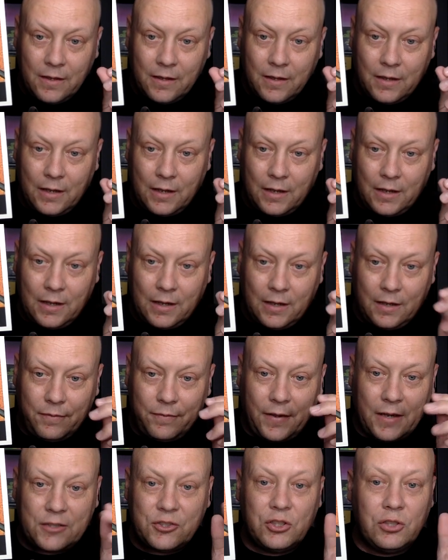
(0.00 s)

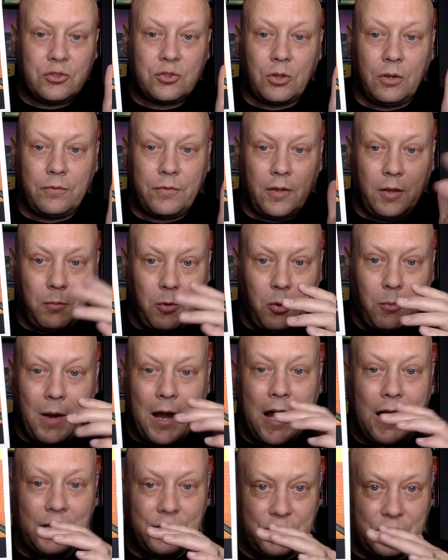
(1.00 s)
Affectionate short film
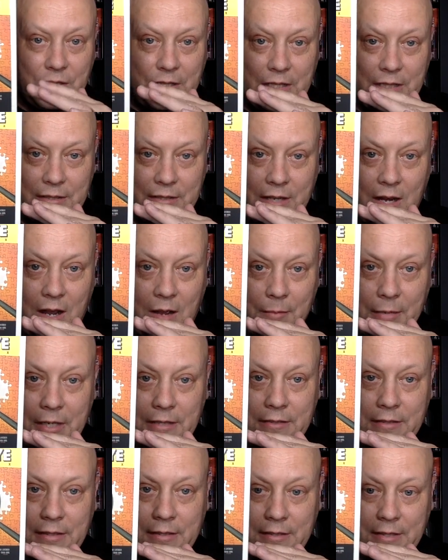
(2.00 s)
homage to these
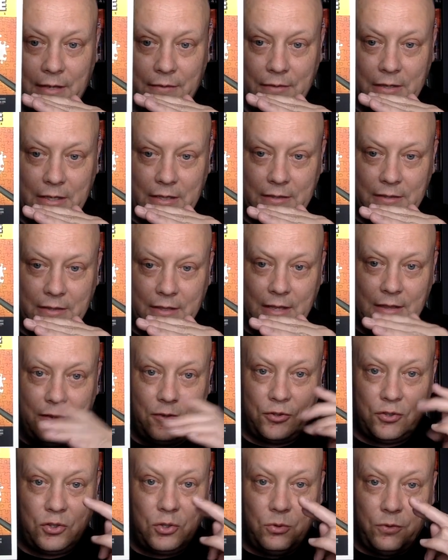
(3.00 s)
comedies of the 70s. And
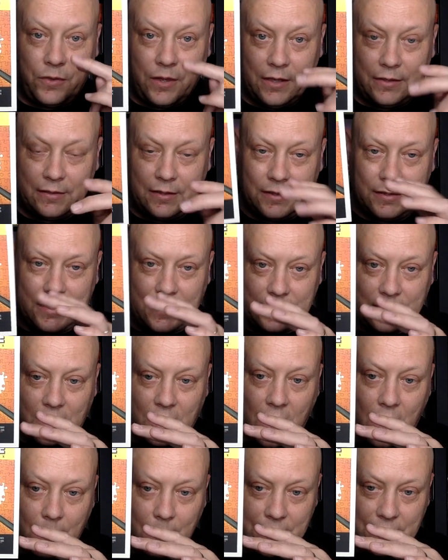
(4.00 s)
there's two of these. And this has a
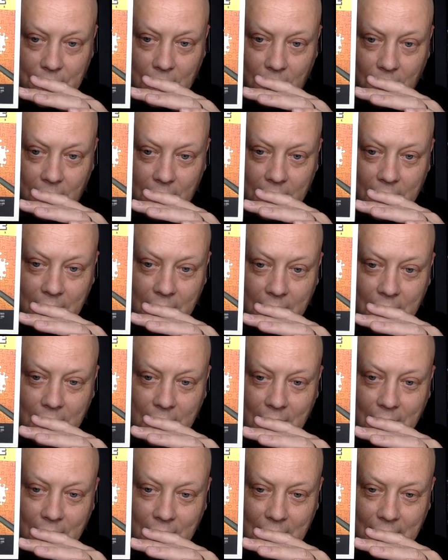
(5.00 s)
commentary
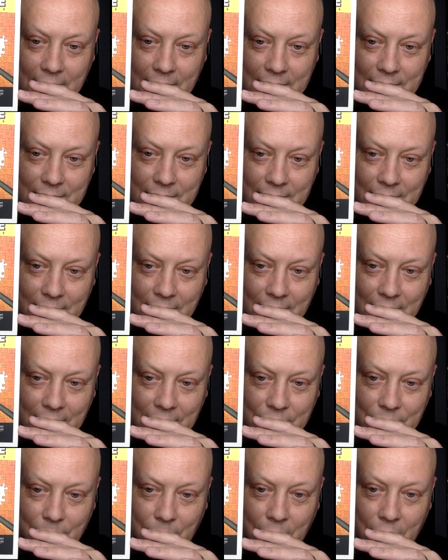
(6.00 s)
on it
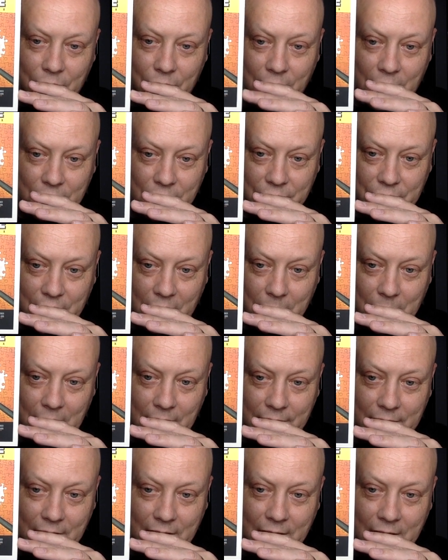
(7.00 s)
from writer-director Jan
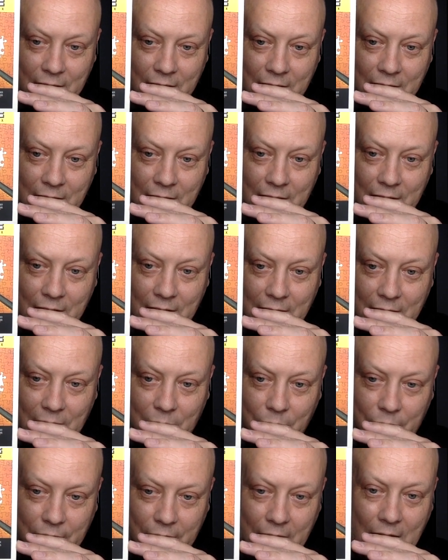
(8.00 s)
Manthe
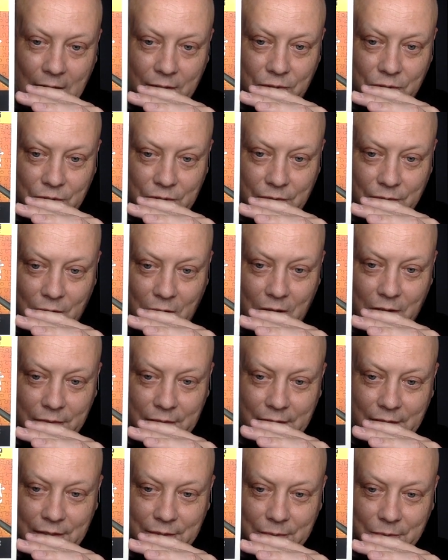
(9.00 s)
with the actors
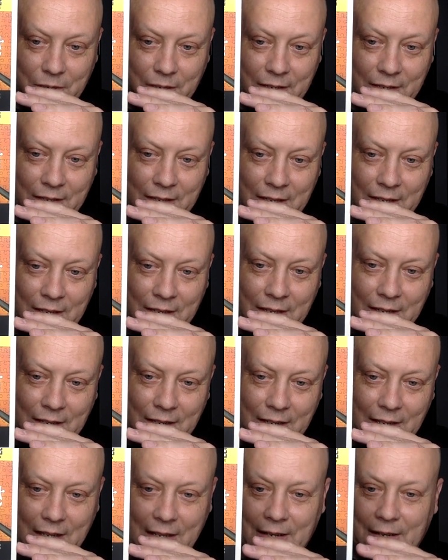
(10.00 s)
involved in this one.
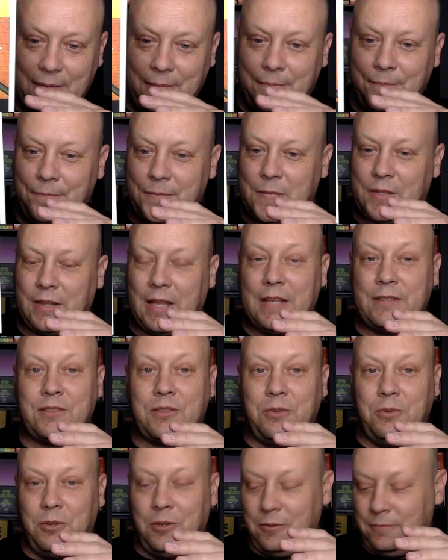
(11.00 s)
So that's
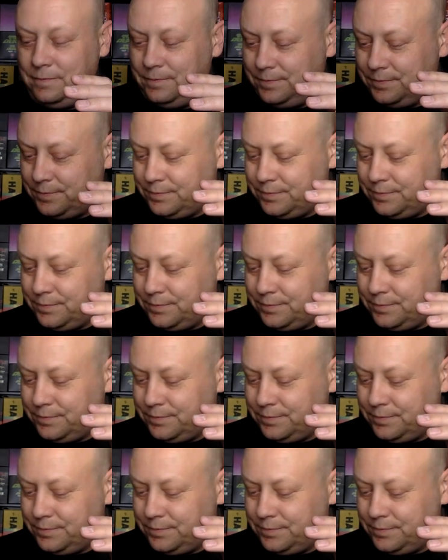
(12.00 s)
cool.